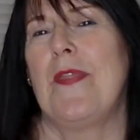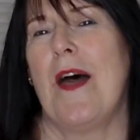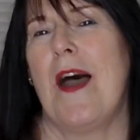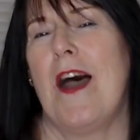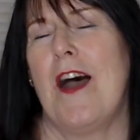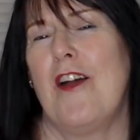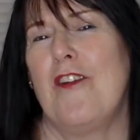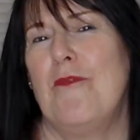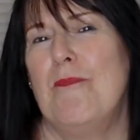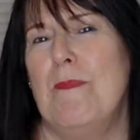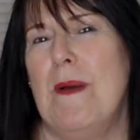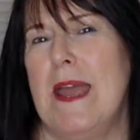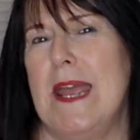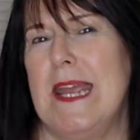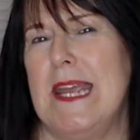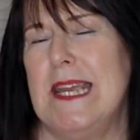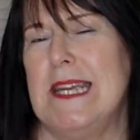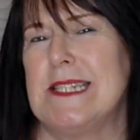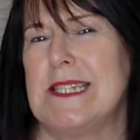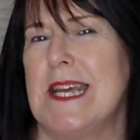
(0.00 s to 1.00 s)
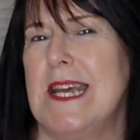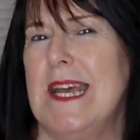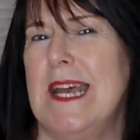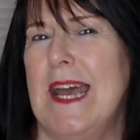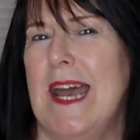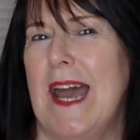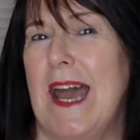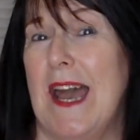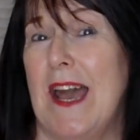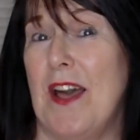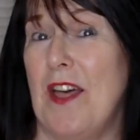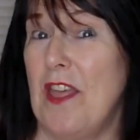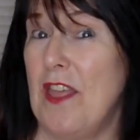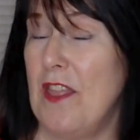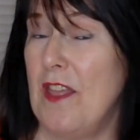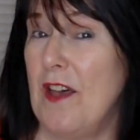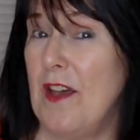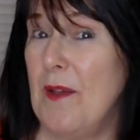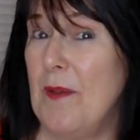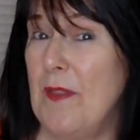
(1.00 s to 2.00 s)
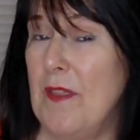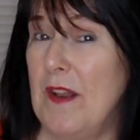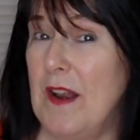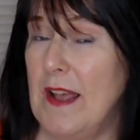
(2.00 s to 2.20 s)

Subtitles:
that I've made in the